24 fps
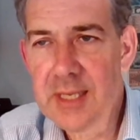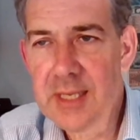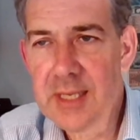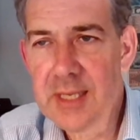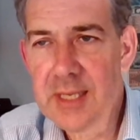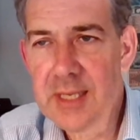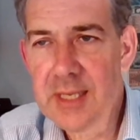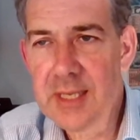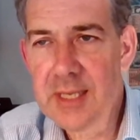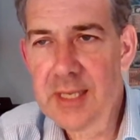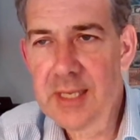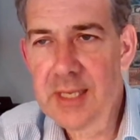
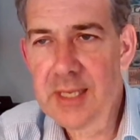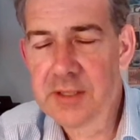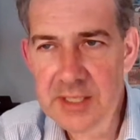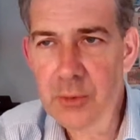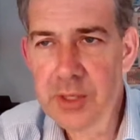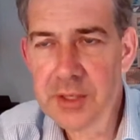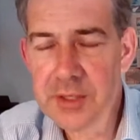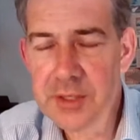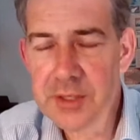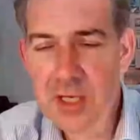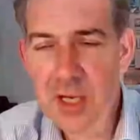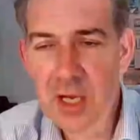
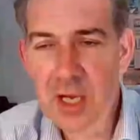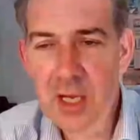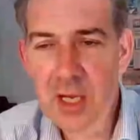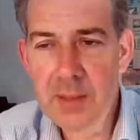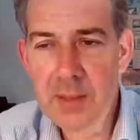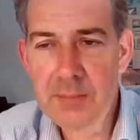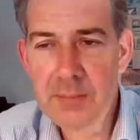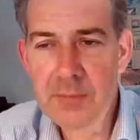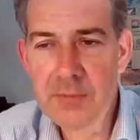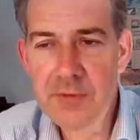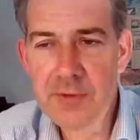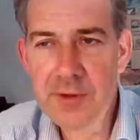instantly. You need
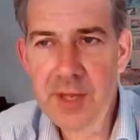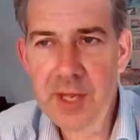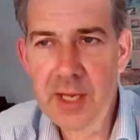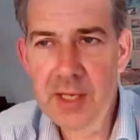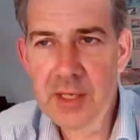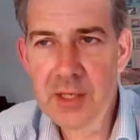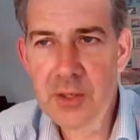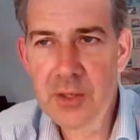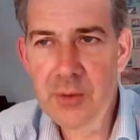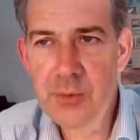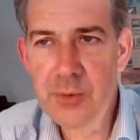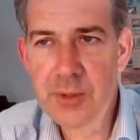time
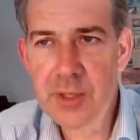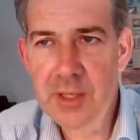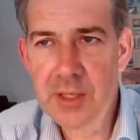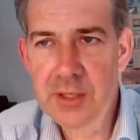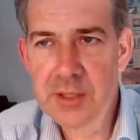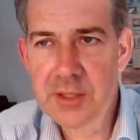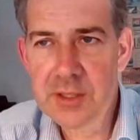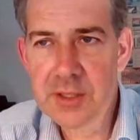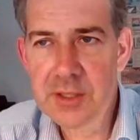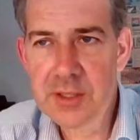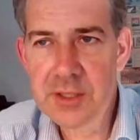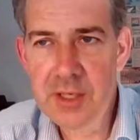for that. You
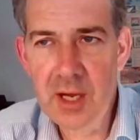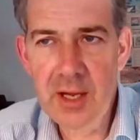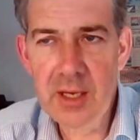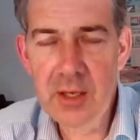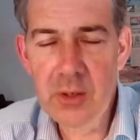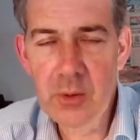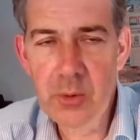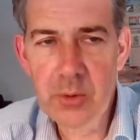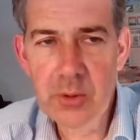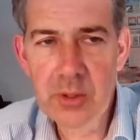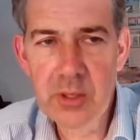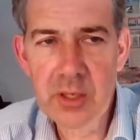need
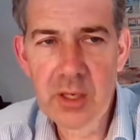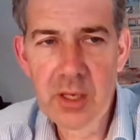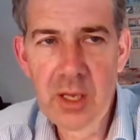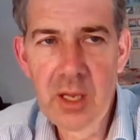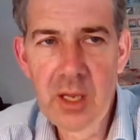dialogue.